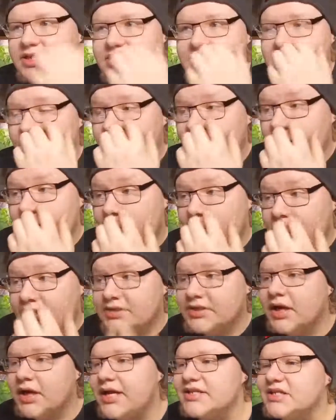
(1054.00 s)
to the top anyway. When I
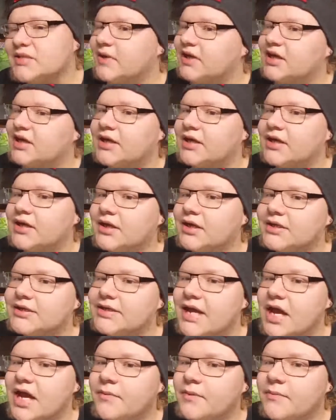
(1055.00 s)
saw his, I'm like, ah, oh,
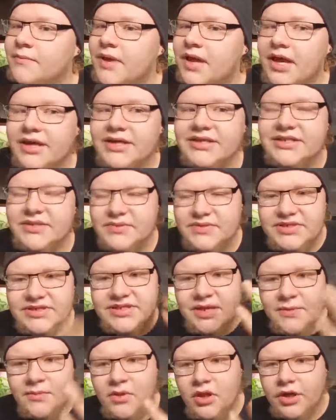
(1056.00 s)
damn it, man. Because it was
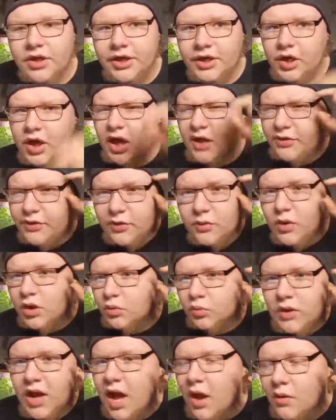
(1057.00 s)
similar, you know, I threw
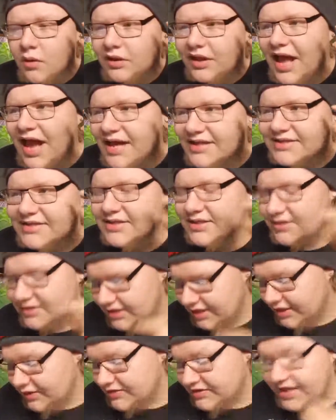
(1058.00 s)
on round glasses,
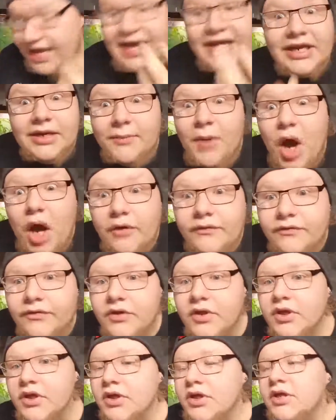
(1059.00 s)
and he was taking them off.
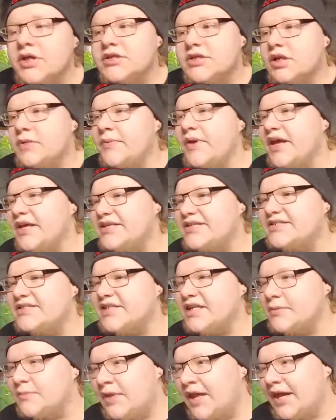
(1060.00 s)
So to me, it just
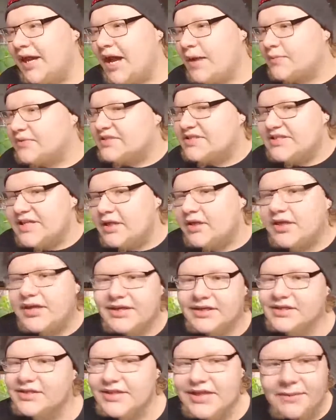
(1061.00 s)
seemed like I was stealing
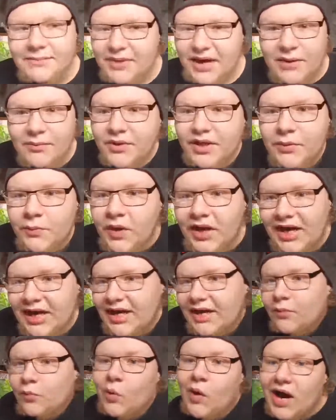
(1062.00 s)
his shit, but I really wasn't. I
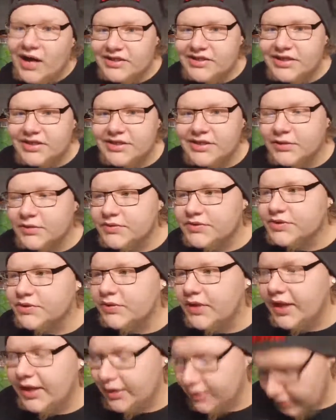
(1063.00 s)
didn't watch it till it was too late.